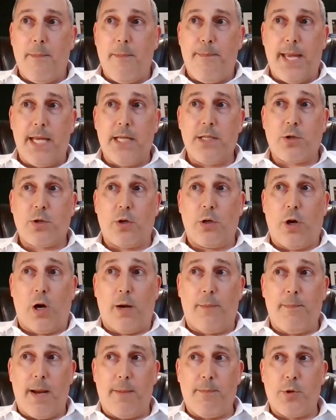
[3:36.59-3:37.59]
Based on
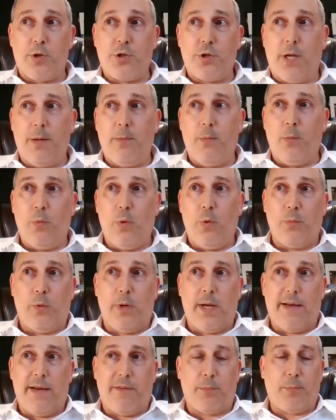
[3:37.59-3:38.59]
our membership, we'll
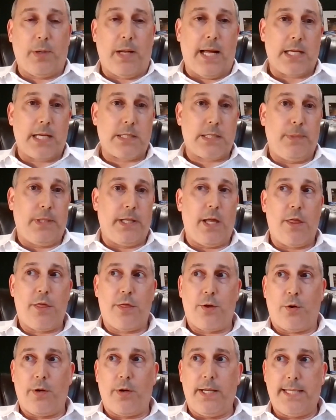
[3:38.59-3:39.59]
have approximately
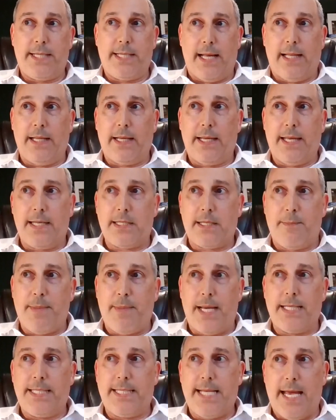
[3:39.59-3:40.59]
30 delegates that
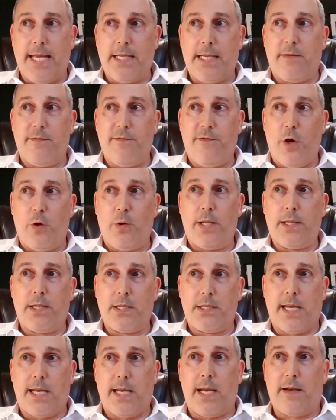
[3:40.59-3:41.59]
may attend and vote at the
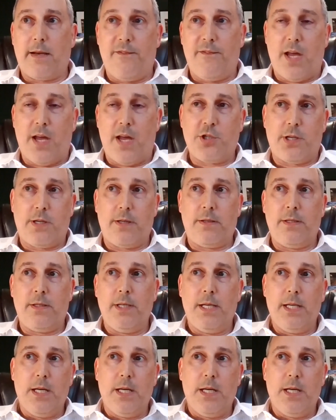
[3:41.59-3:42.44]
state convention.